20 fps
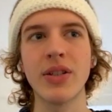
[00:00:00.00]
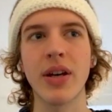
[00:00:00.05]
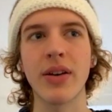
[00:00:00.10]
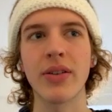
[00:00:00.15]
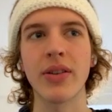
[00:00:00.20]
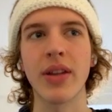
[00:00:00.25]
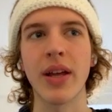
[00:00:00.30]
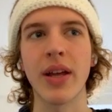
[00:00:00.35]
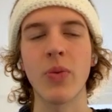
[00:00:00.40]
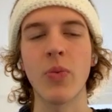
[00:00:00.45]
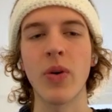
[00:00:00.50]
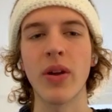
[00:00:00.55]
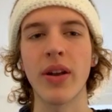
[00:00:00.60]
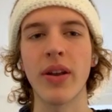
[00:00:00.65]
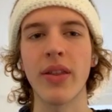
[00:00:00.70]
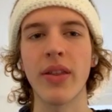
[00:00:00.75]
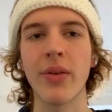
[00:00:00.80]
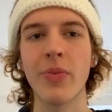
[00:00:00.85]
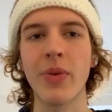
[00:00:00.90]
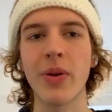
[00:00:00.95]
childlike
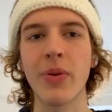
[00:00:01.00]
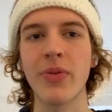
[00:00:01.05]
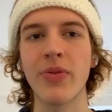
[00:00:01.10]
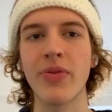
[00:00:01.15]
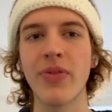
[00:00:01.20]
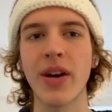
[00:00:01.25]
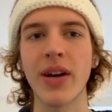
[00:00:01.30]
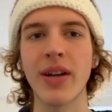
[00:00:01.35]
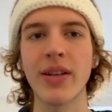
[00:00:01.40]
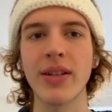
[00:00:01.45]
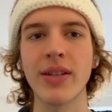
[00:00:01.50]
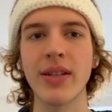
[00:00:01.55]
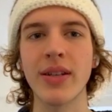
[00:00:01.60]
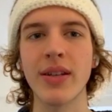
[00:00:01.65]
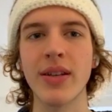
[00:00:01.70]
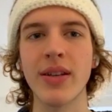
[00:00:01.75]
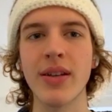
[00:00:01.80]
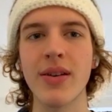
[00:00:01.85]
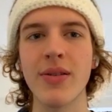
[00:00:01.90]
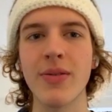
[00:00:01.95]
wonder that we would find
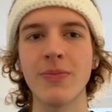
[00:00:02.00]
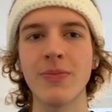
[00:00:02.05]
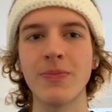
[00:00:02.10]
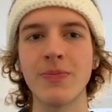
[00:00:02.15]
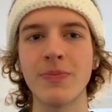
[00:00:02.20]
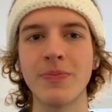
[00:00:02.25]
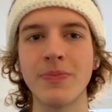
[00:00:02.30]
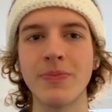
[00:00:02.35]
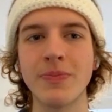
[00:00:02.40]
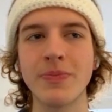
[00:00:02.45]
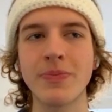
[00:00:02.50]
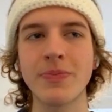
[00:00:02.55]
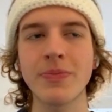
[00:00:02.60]
in um,